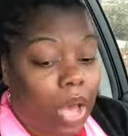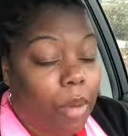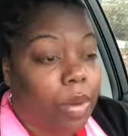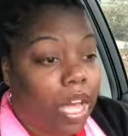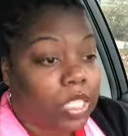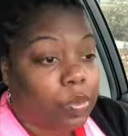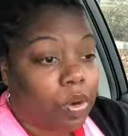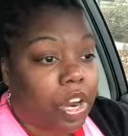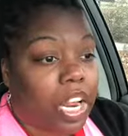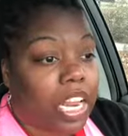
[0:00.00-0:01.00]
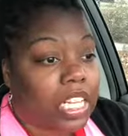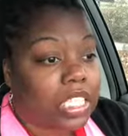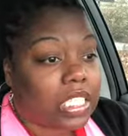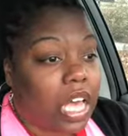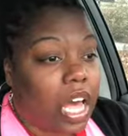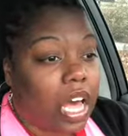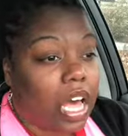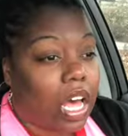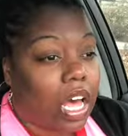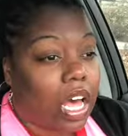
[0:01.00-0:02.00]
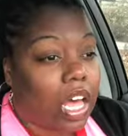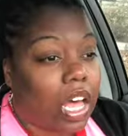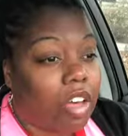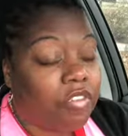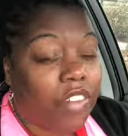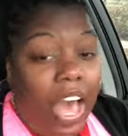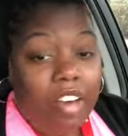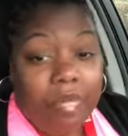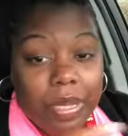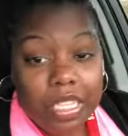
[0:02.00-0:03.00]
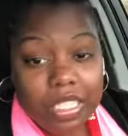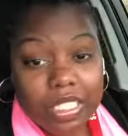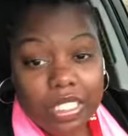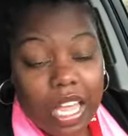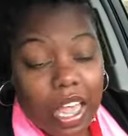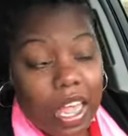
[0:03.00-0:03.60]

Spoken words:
my box braids 5 months,